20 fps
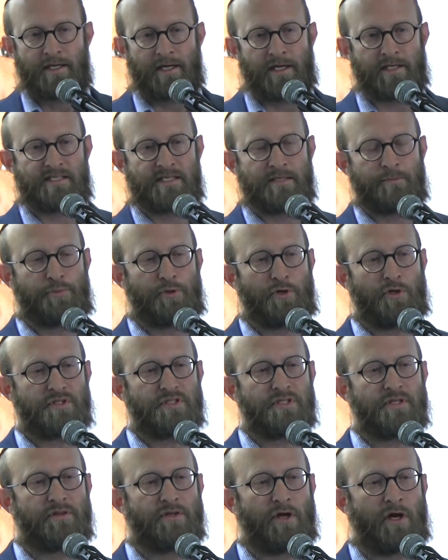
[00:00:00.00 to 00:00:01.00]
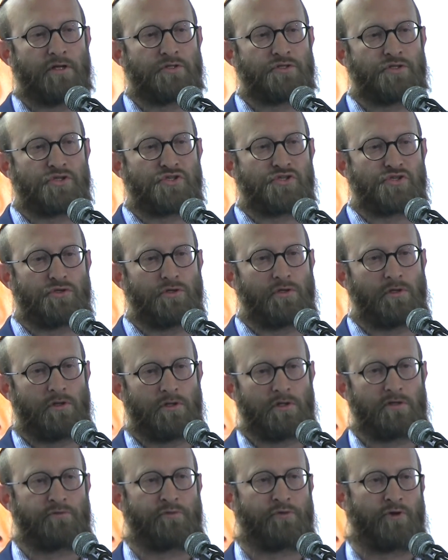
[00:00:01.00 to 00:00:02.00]
it's important, though, to still
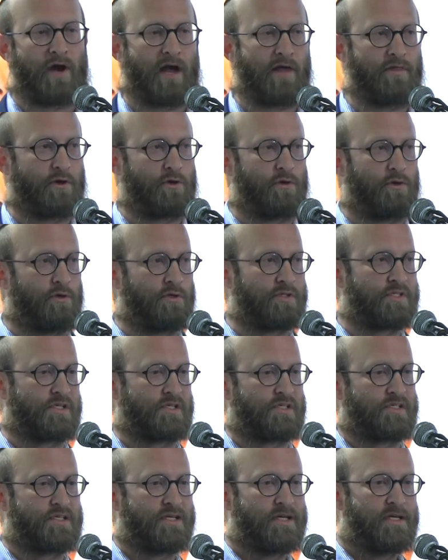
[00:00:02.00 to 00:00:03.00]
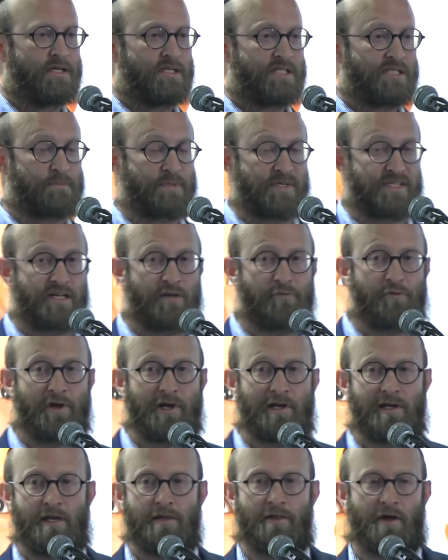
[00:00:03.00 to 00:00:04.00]
look for other causes,
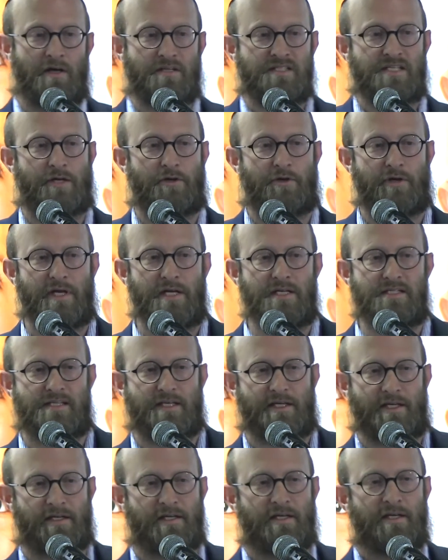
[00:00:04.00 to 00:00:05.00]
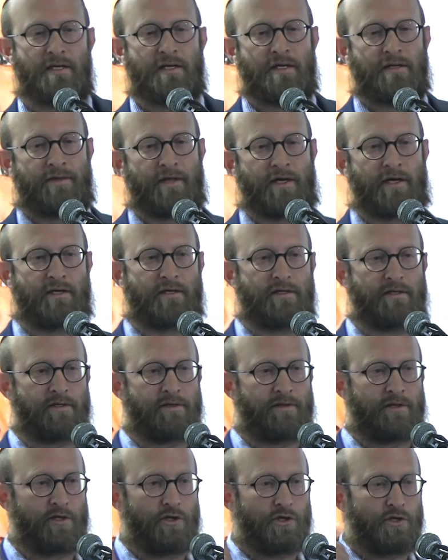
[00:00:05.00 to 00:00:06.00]
specifically those that are easy.
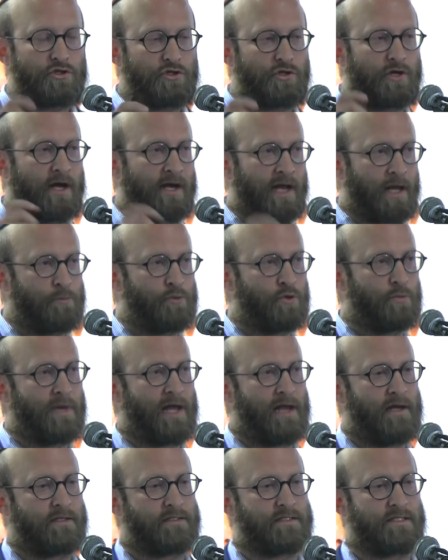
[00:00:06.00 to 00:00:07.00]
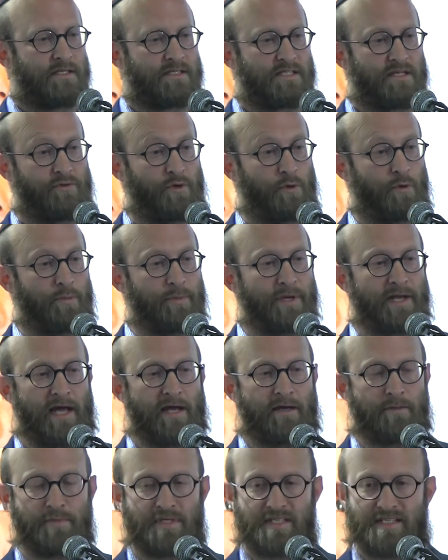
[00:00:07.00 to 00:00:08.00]
the uterine abnormalities. If a woman
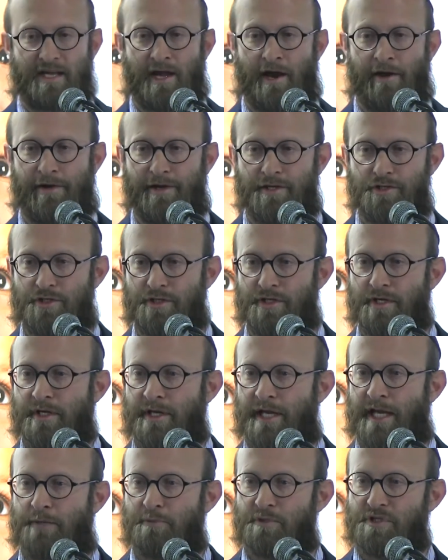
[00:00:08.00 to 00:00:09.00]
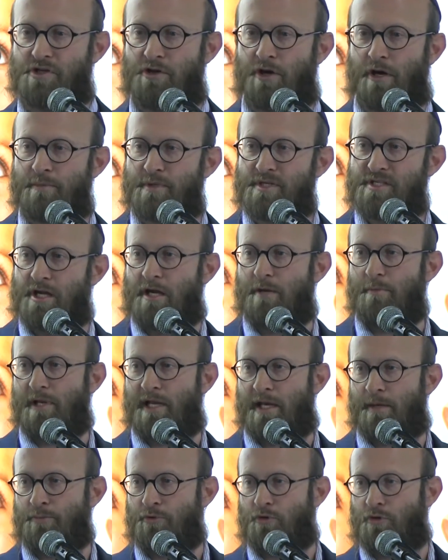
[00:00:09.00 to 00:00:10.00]
had a miscarriage, it was
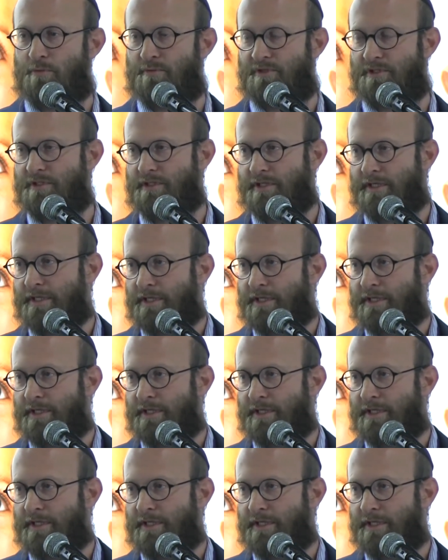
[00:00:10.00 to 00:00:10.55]
chromosomally abnormal,